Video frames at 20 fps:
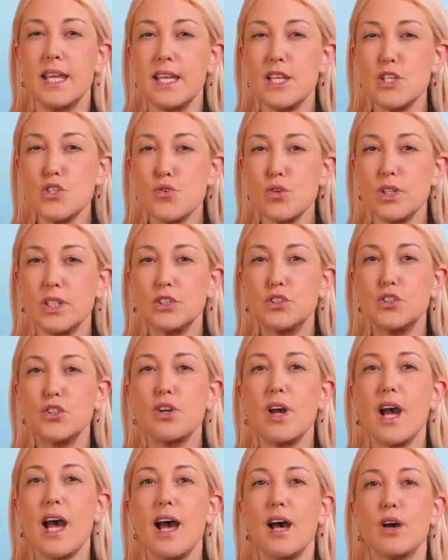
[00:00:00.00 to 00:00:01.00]
Israel
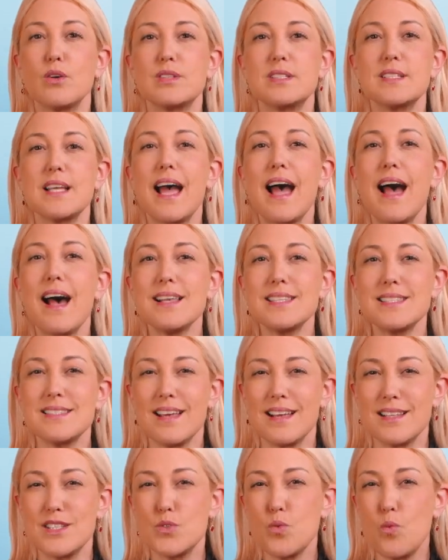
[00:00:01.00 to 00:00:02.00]
took out
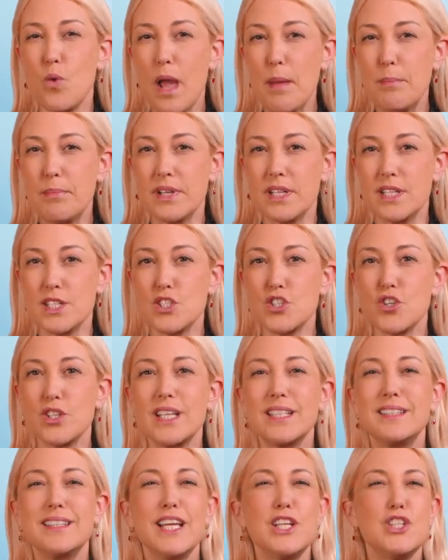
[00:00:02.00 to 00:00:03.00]
Assad's weapons so
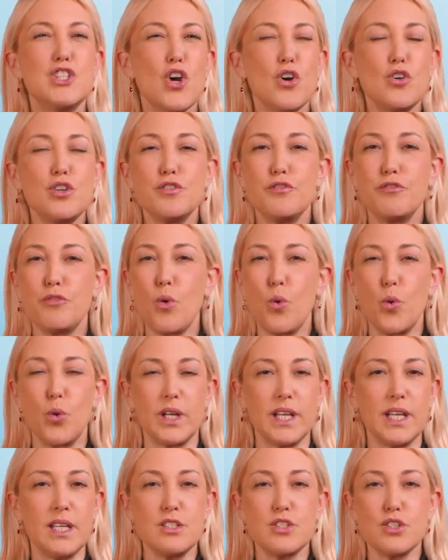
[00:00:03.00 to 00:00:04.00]
that they don't fall
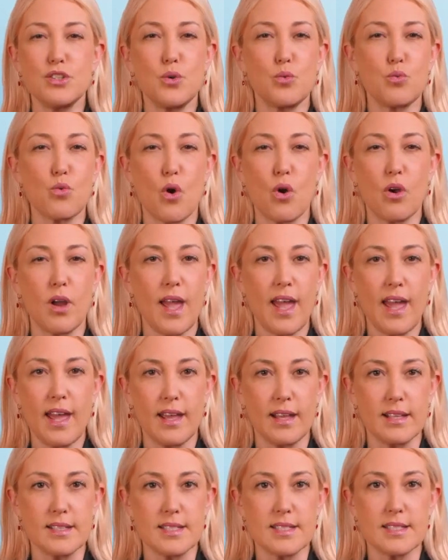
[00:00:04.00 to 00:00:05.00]
into the wrong
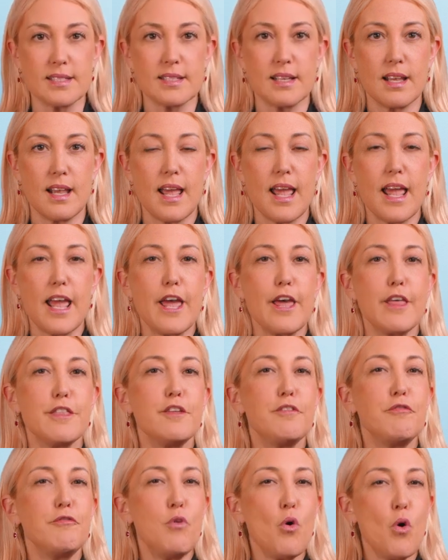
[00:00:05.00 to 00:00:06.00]
hands.
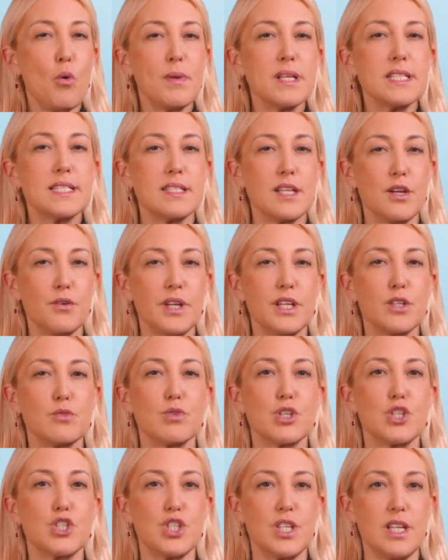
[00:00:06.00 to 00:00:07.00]
The former Syrian
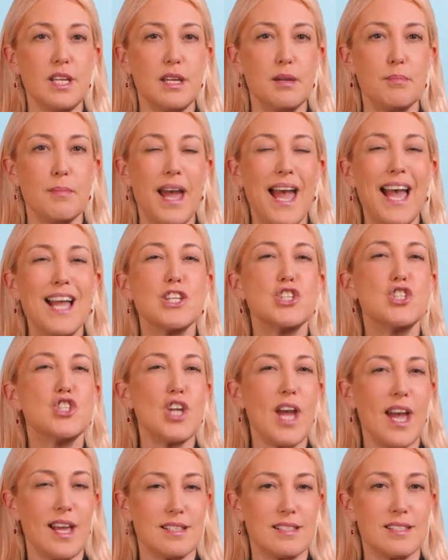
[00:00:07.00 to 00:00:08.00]
regime had
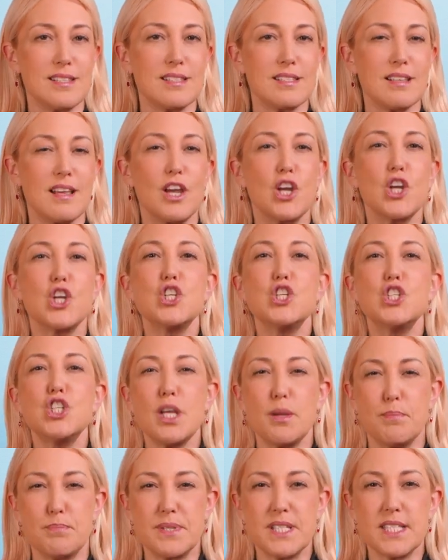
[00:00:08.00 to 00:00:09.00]
jets,
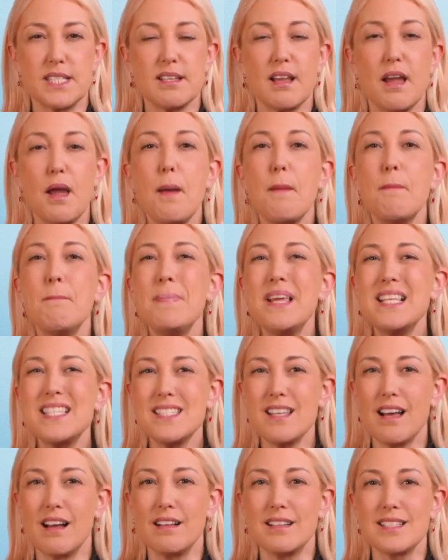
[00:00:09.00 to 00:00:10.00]
ships,
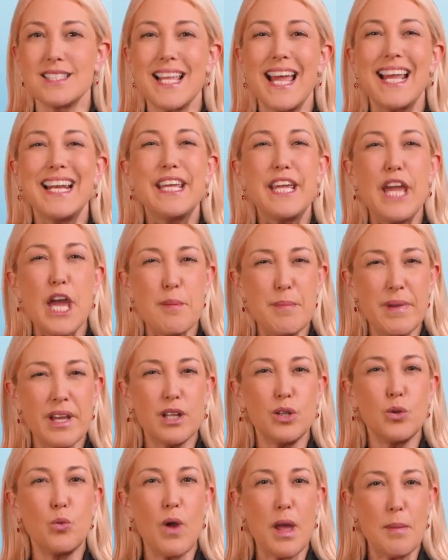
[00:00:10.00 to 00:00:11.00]
missiles, and
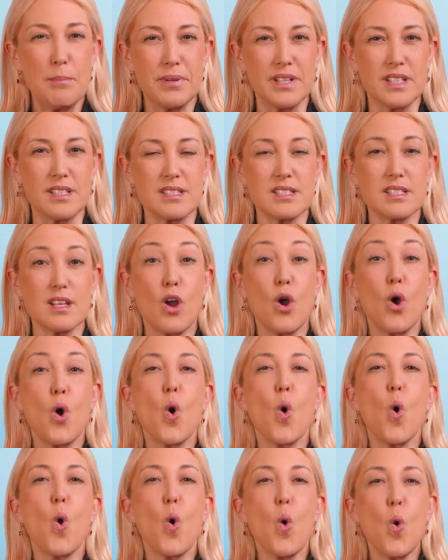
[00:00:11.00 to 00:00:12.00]
chemical weapons,
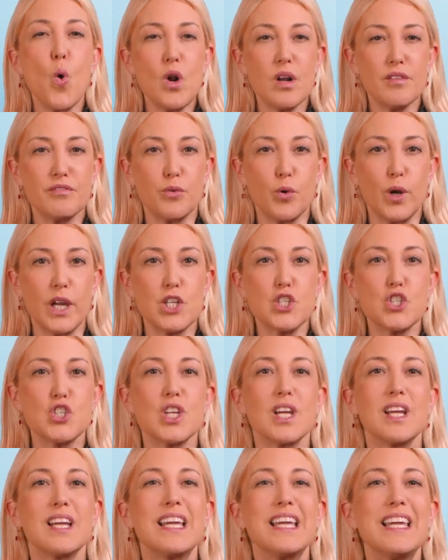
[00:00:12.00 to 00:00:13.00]
all of
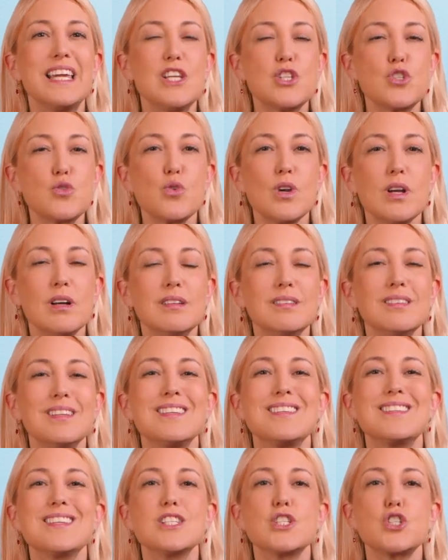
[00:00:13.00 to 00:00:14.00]
which Israel
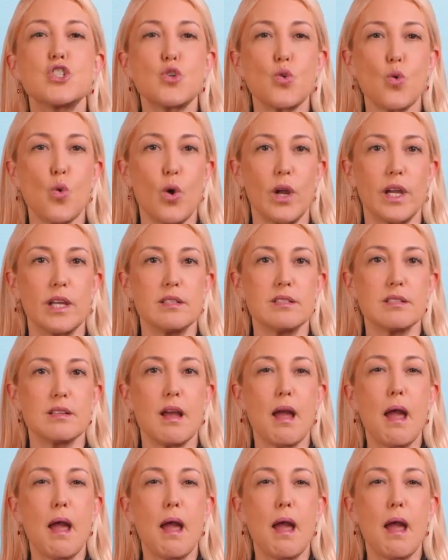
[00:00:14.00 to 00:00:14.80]
destroyed.